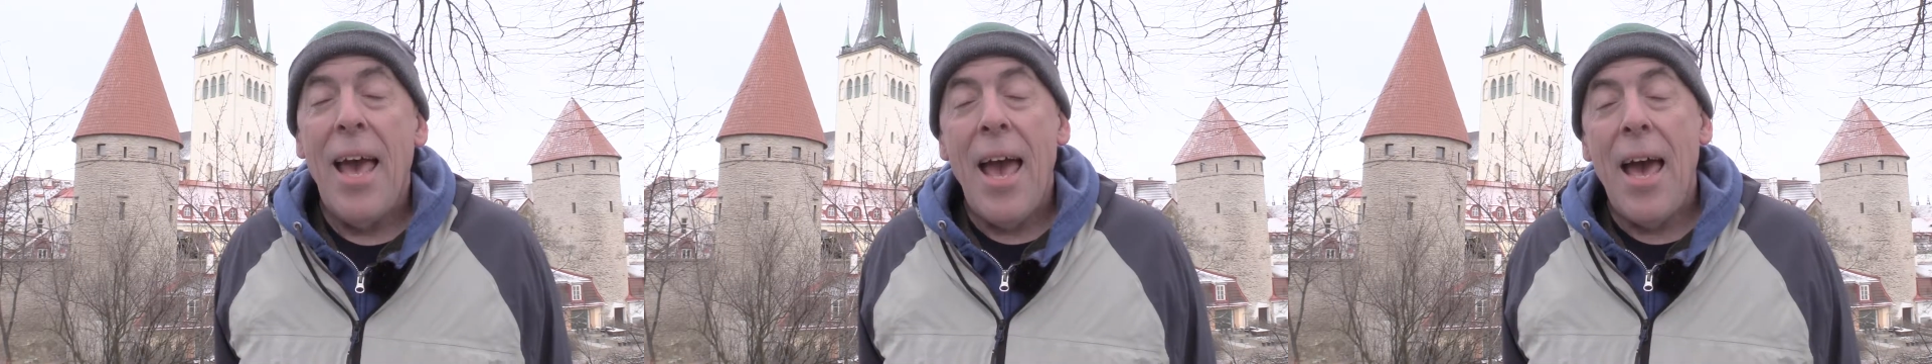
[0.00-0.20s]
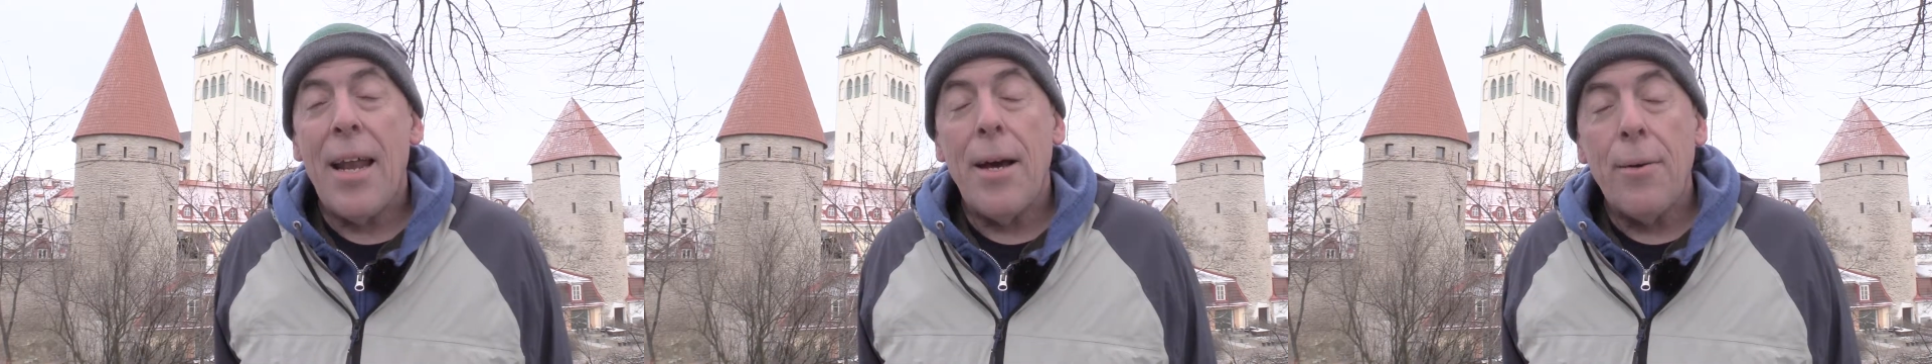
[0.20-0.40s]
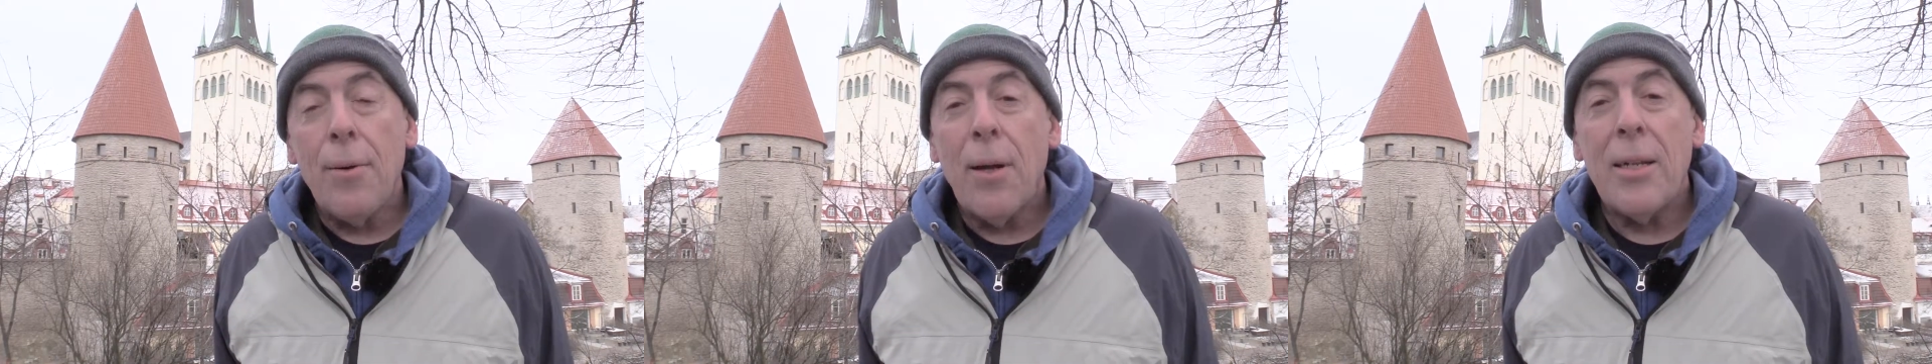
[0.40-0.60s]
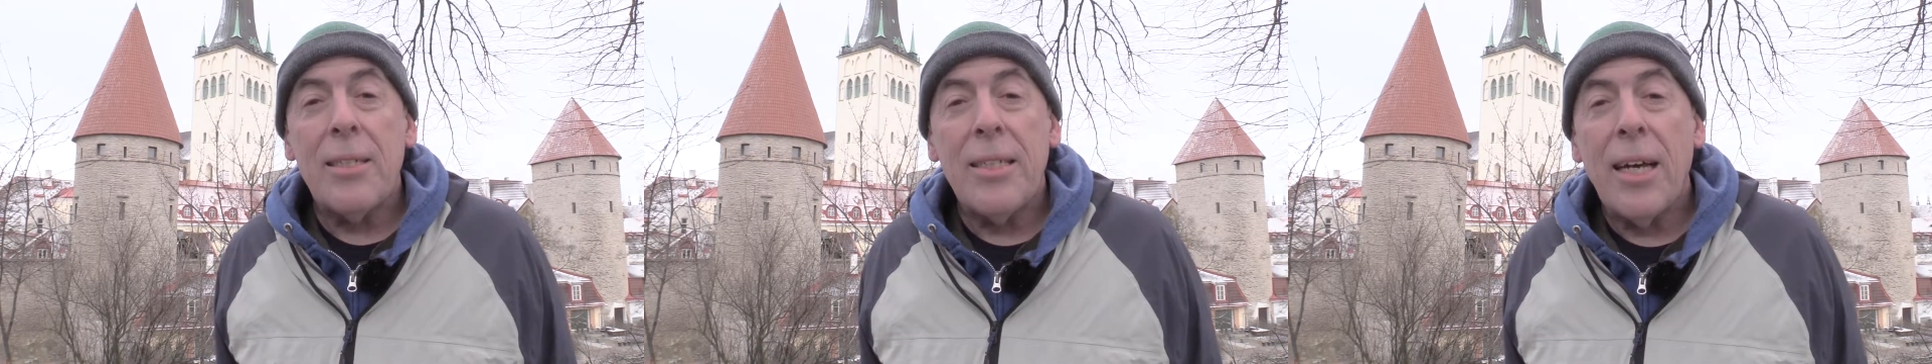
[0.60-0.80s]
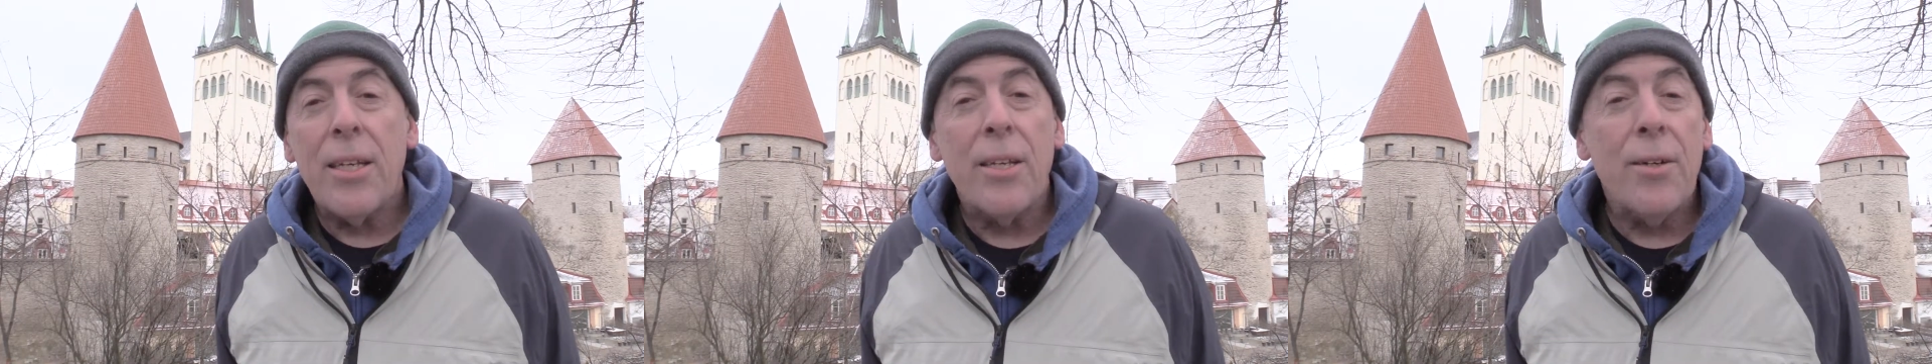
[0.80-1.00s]
and I want to
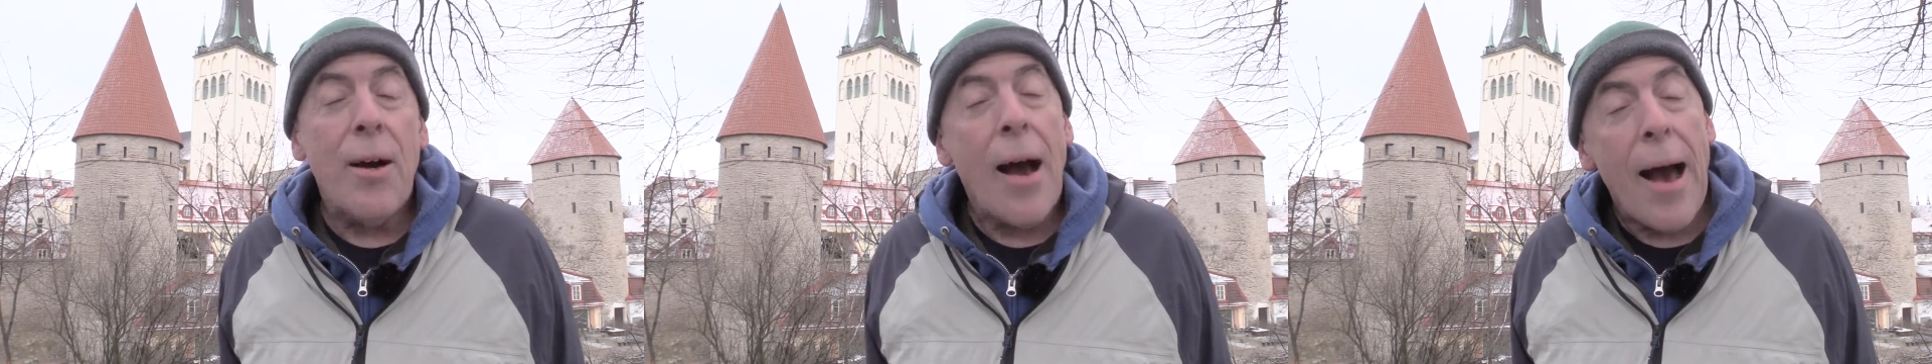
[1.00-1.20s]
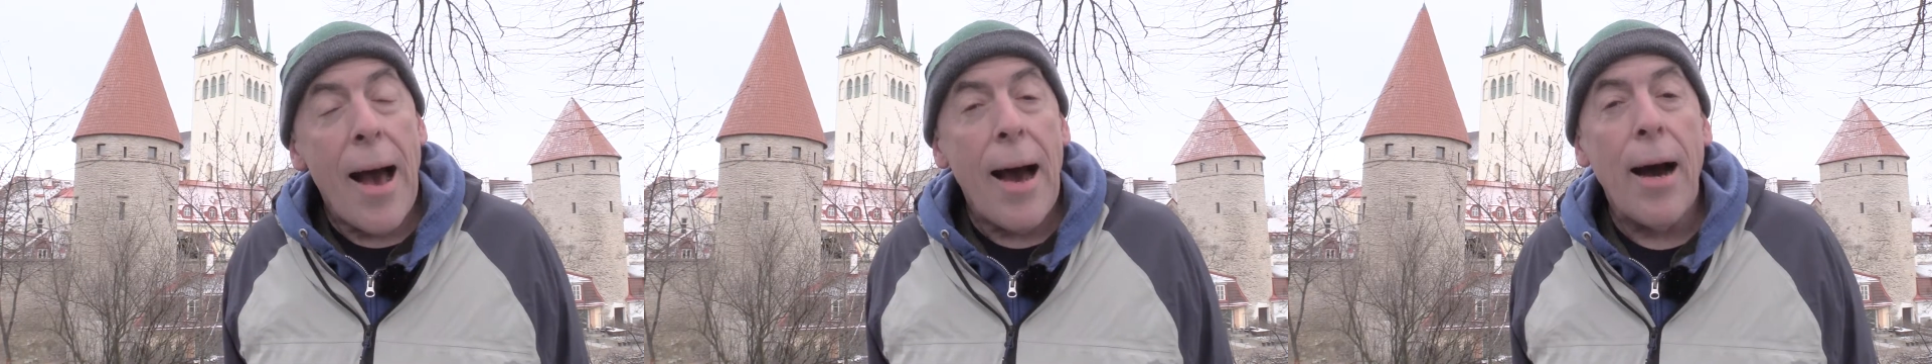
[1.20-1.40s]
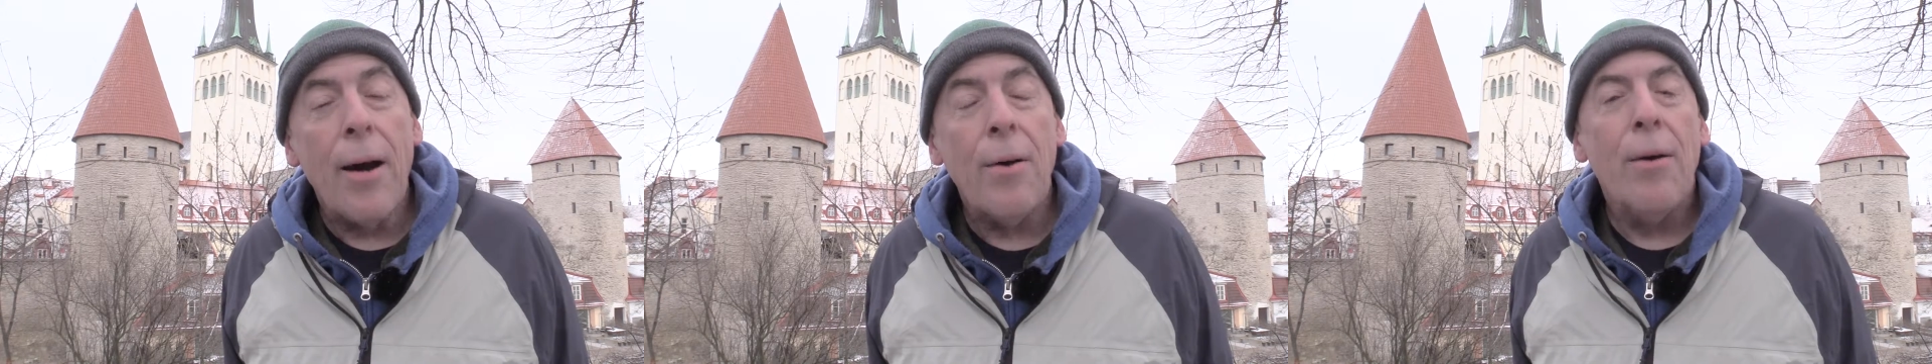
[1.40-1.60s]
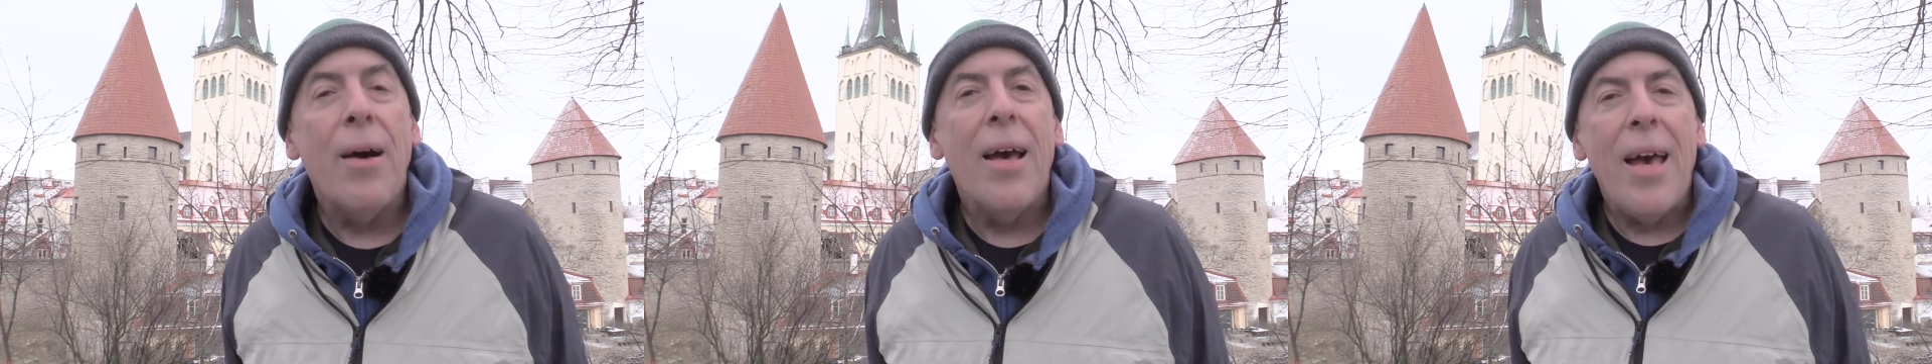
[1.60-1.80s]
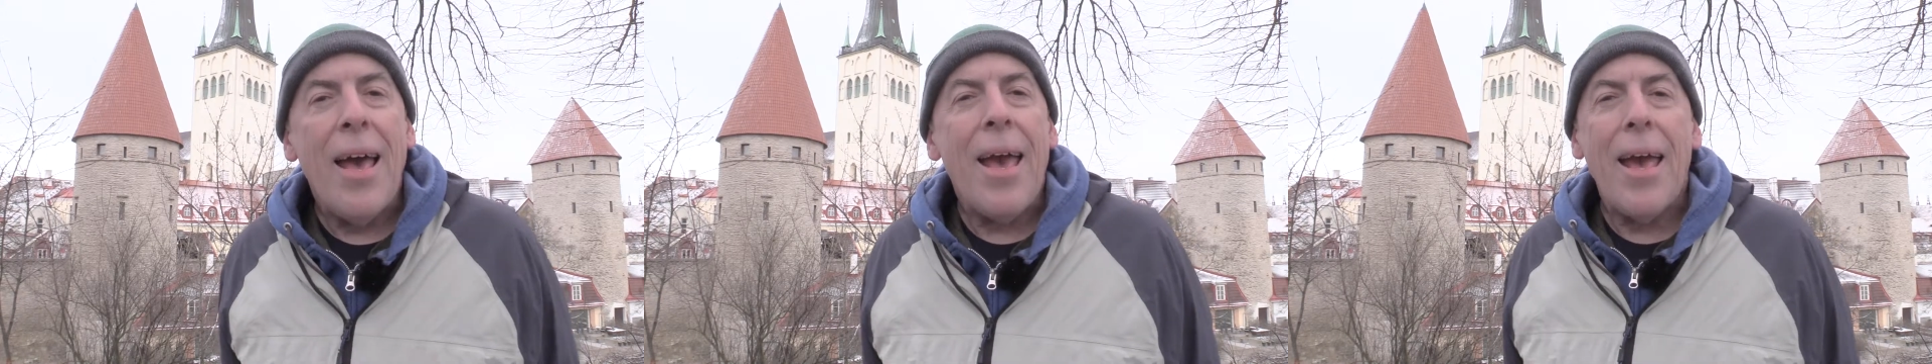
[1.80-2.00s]
tell you how
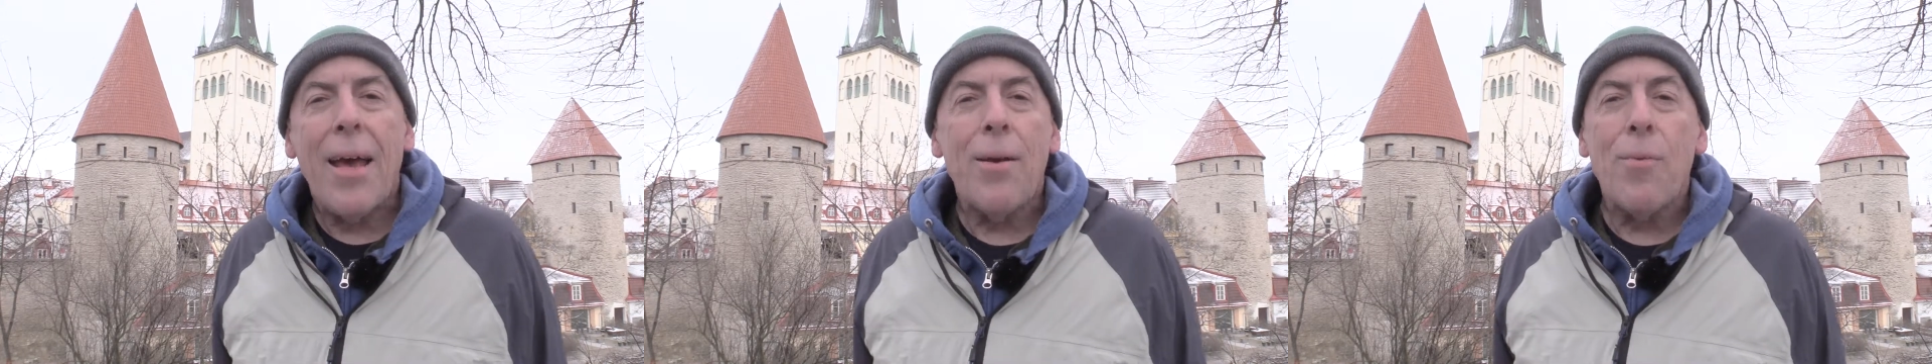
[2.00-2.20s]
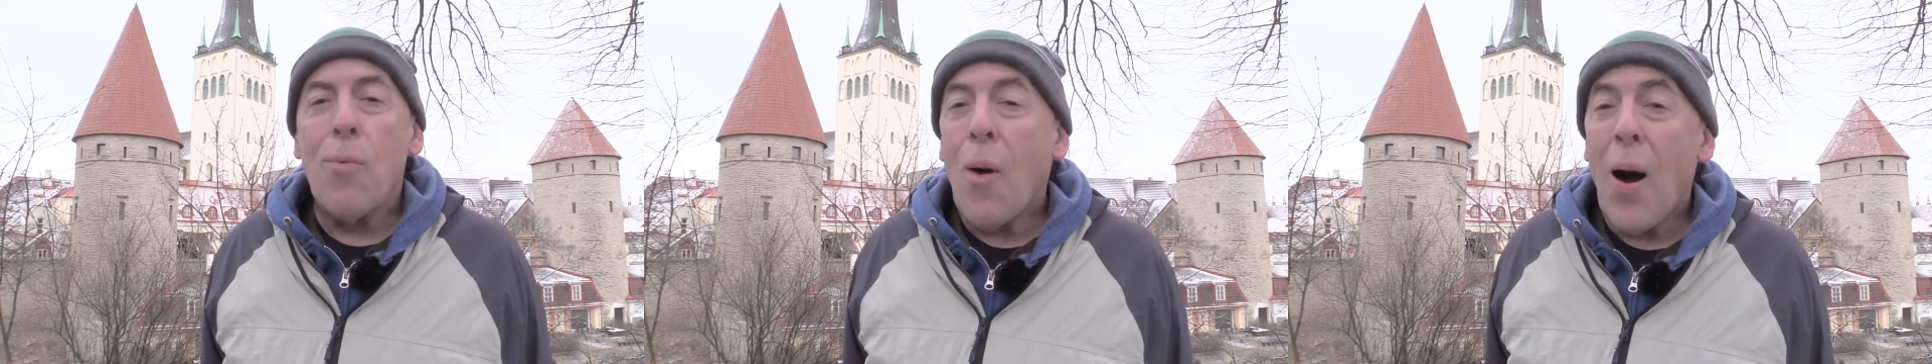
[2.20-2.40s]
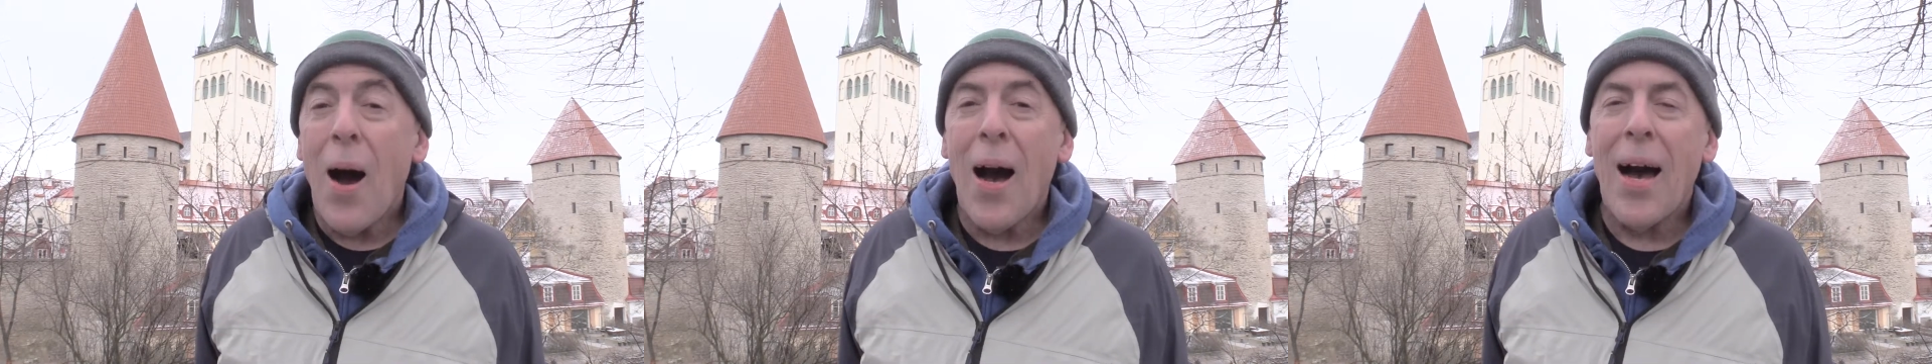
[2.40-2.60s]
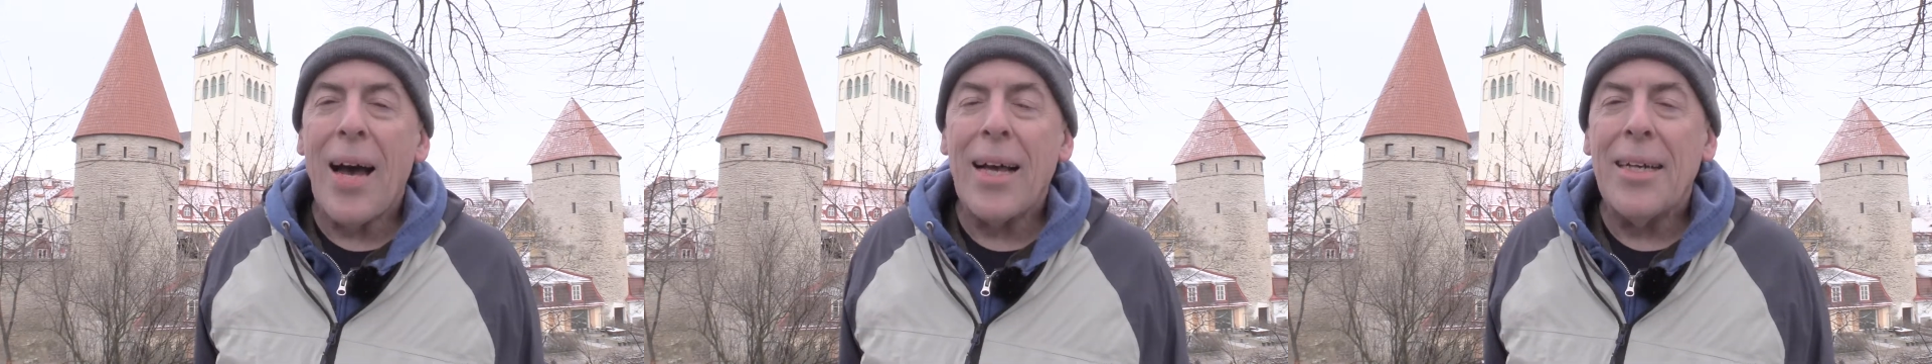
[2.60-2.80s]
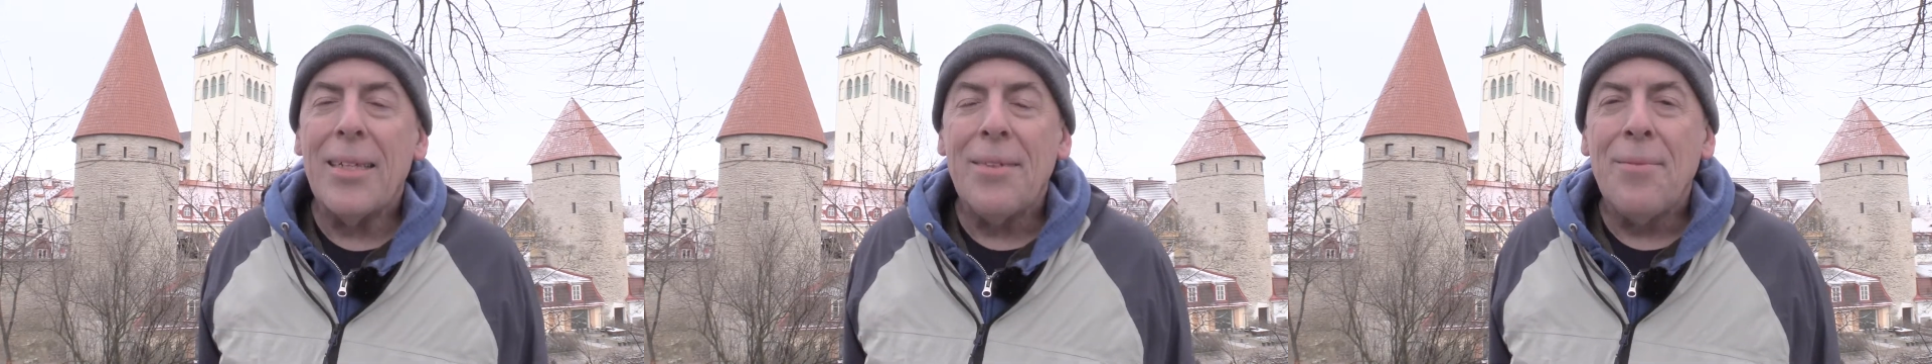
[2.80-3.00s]
and
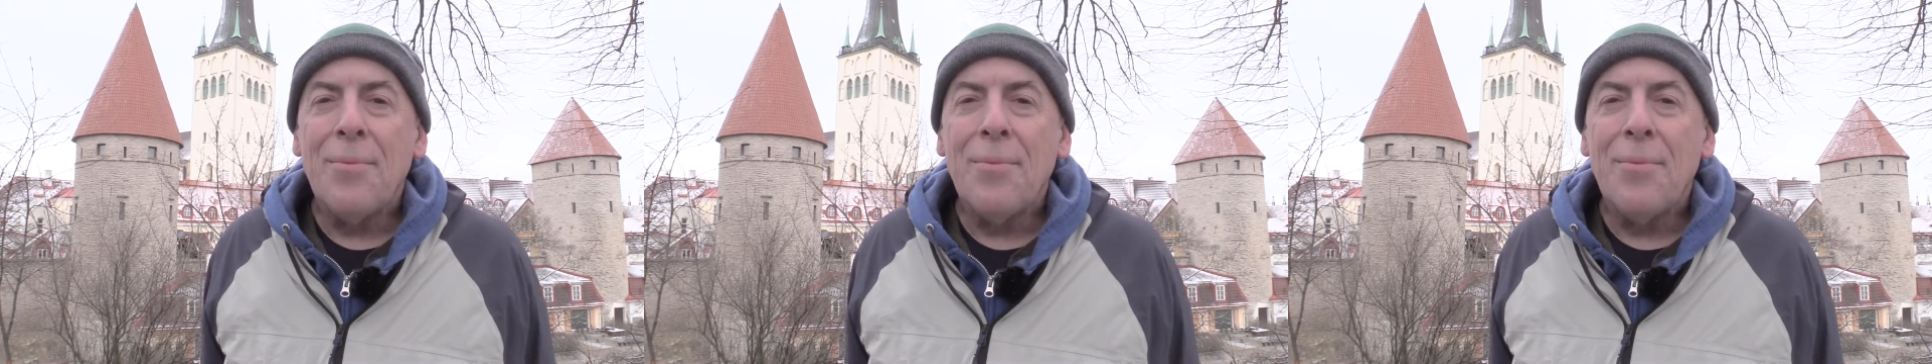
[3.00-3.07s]
why.